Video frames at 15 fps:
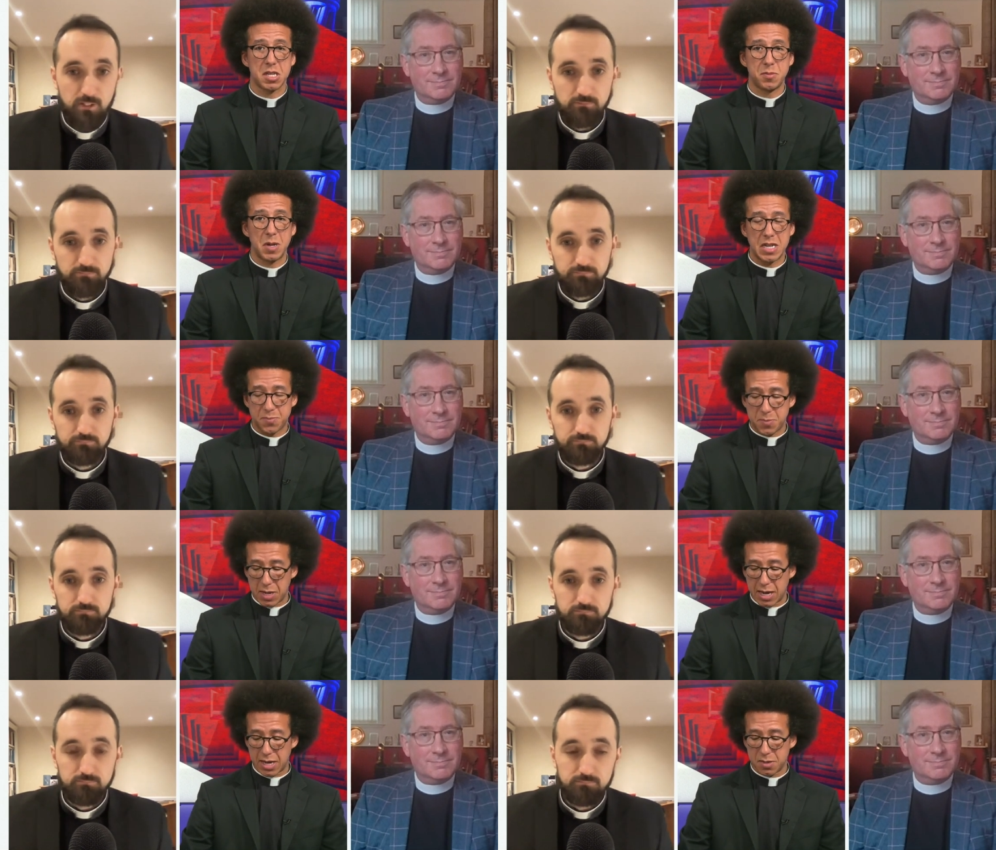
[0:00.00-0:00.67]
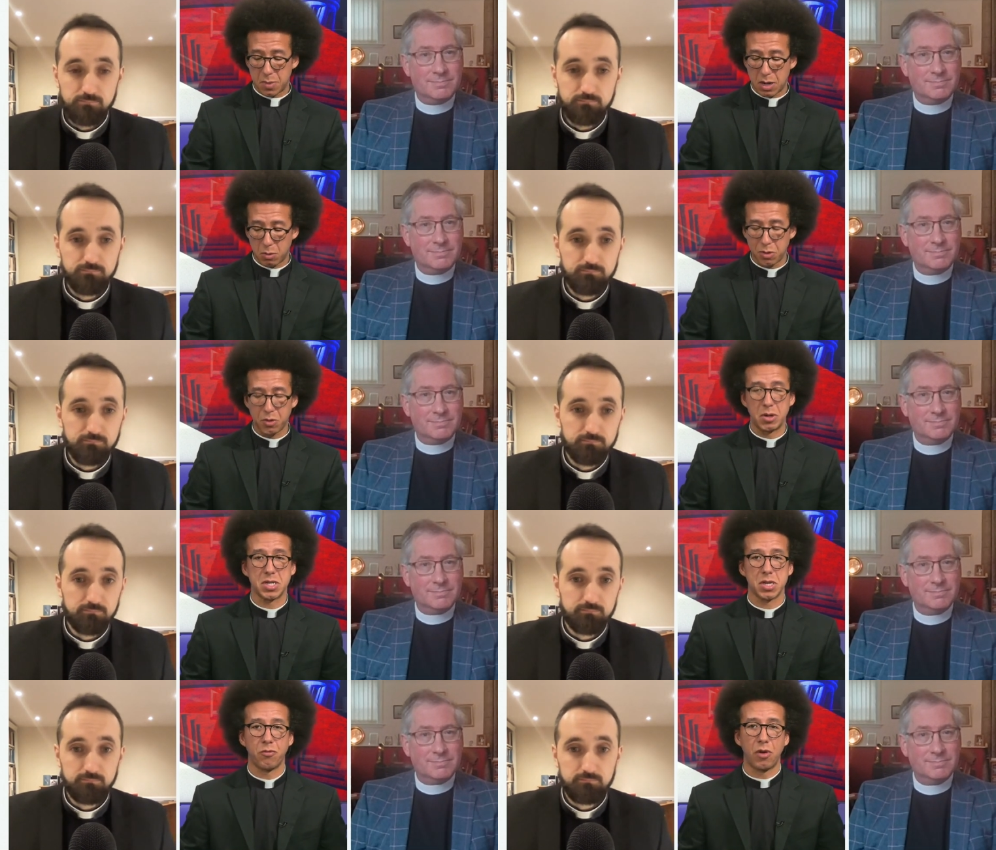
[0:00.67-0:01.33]
Speaker 1: a debate to be had about
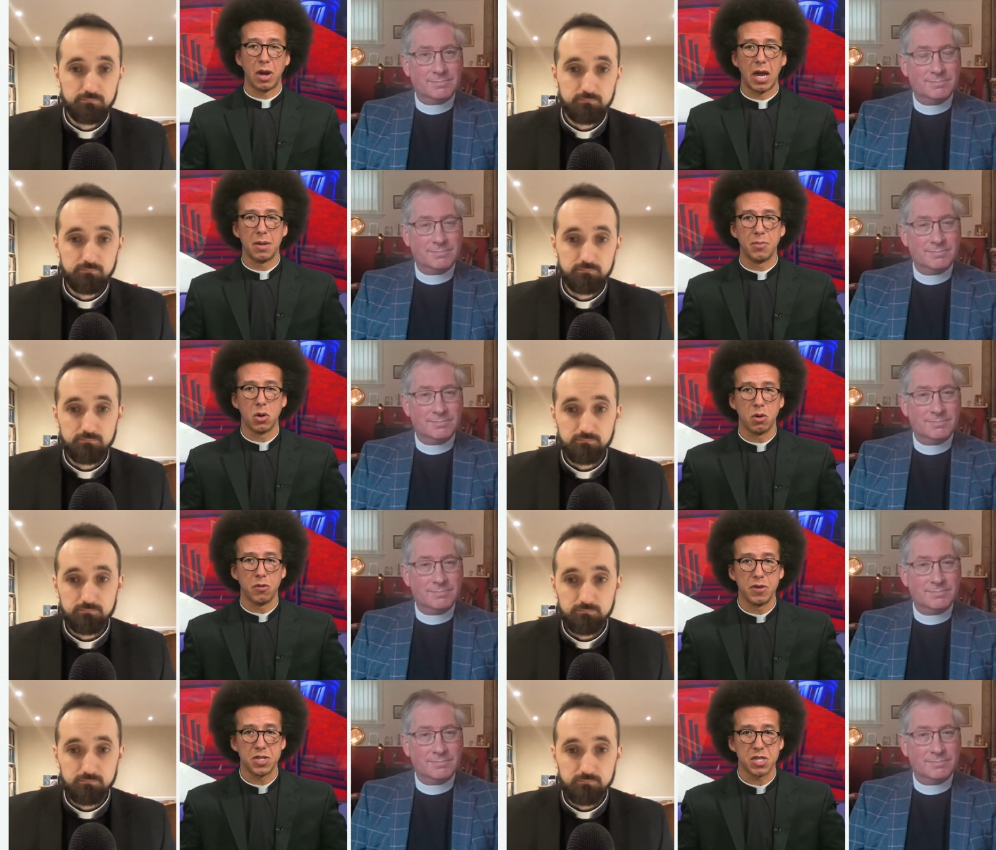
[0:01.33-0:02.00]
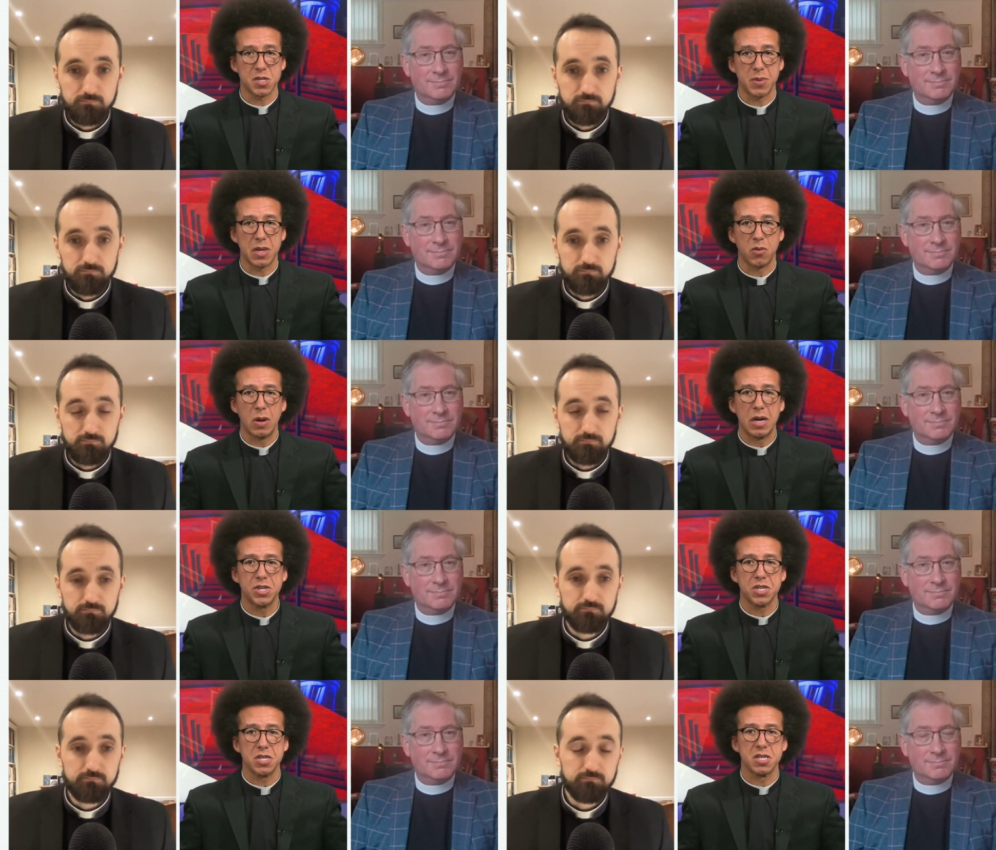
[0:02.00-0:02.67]
whether it's unreliable or if it's just been
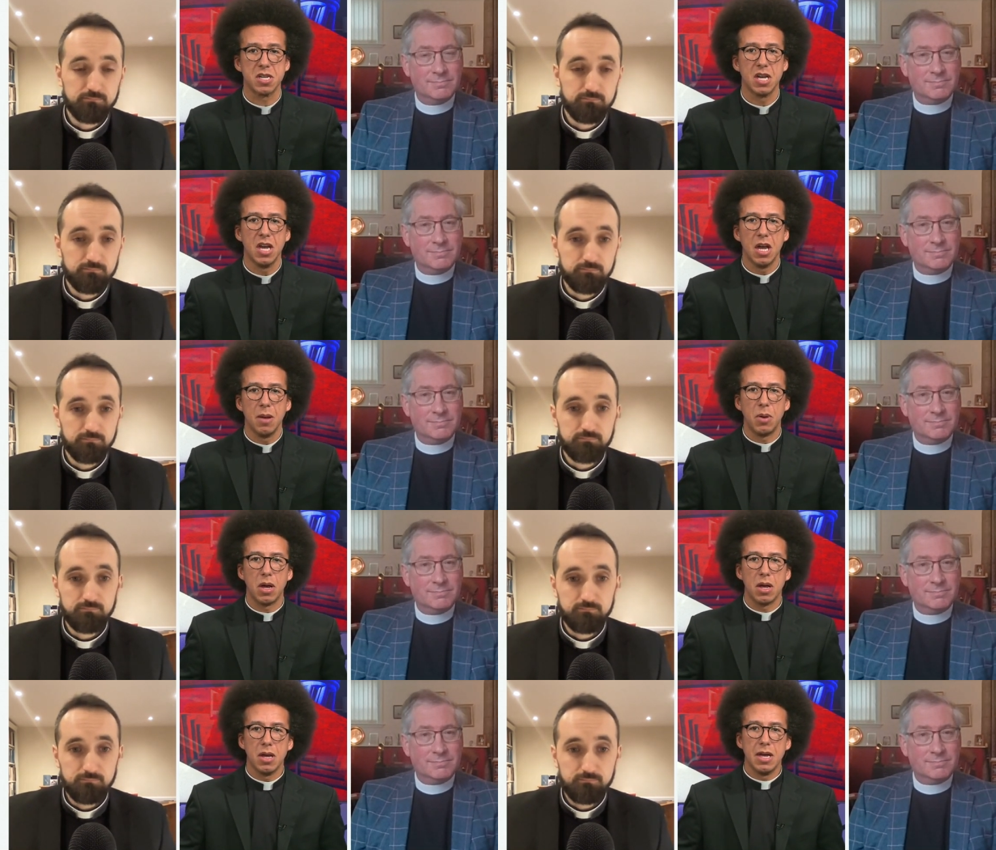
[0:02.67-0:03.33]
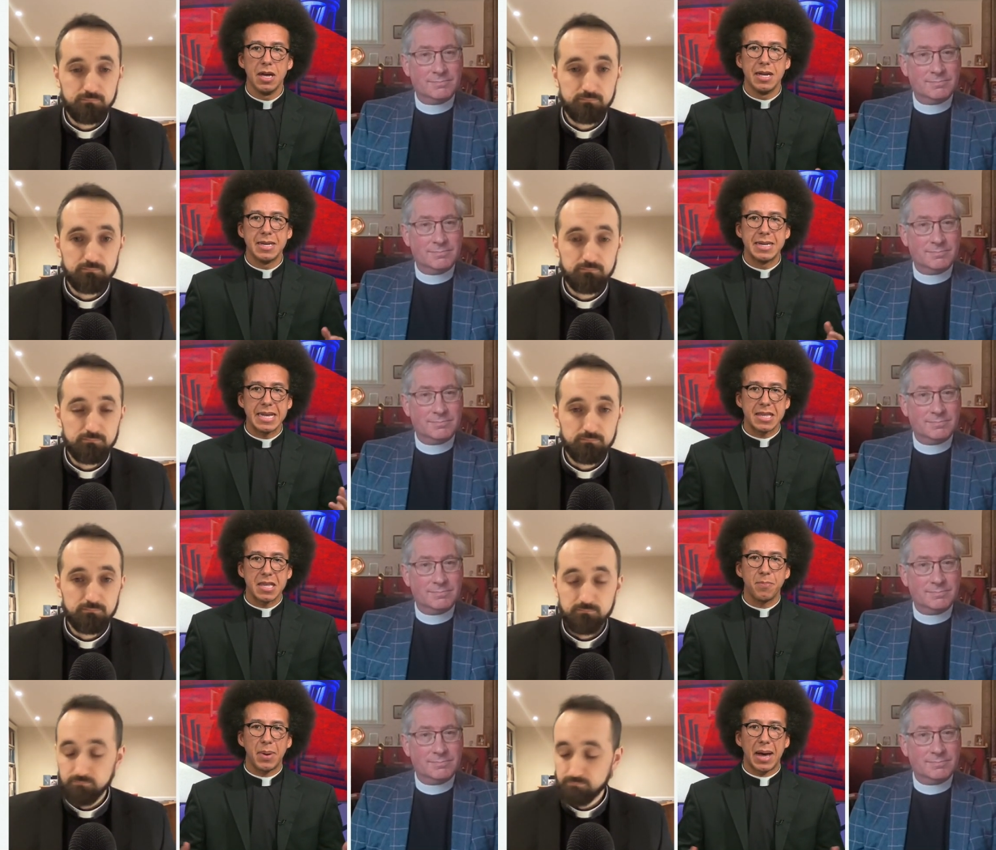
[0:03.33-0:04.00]
questioned. But
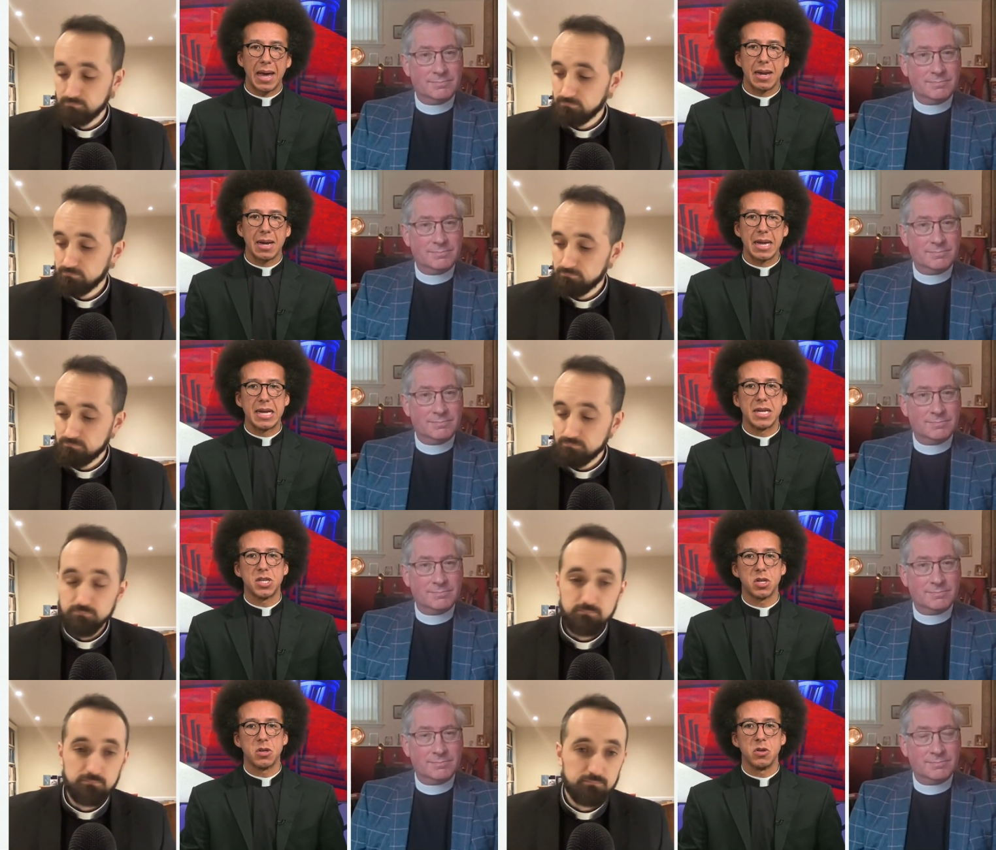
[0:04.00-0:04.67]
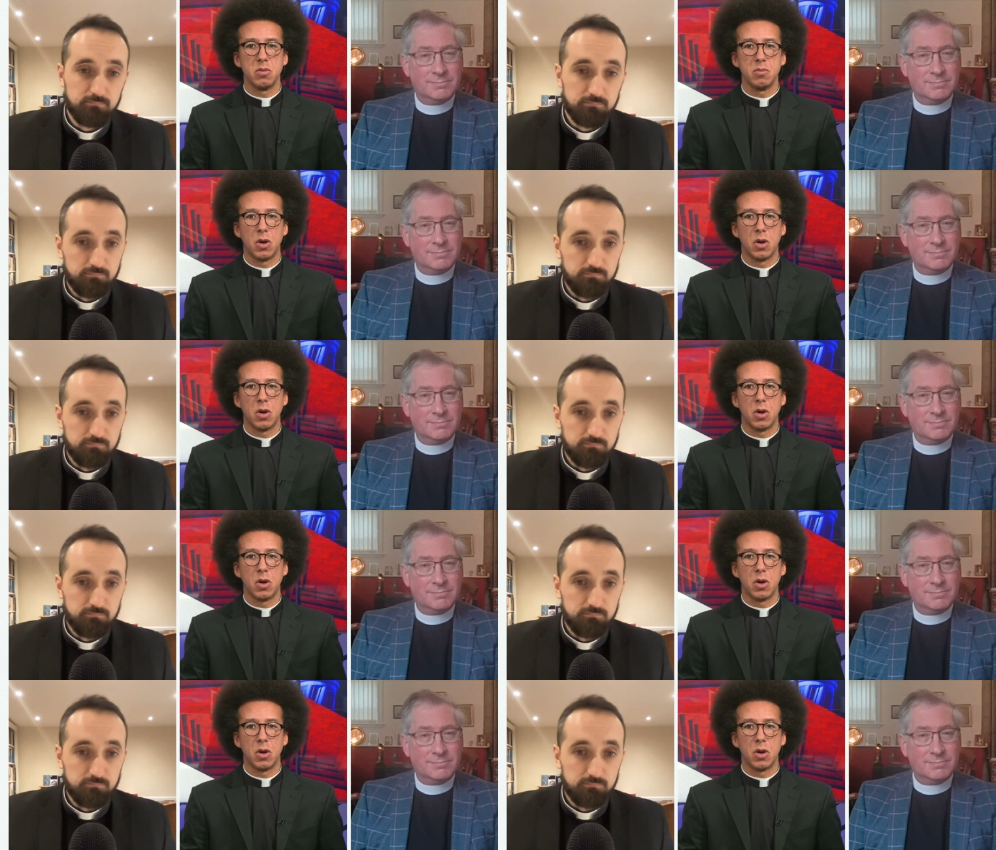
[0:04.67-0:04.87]
did the ban lead to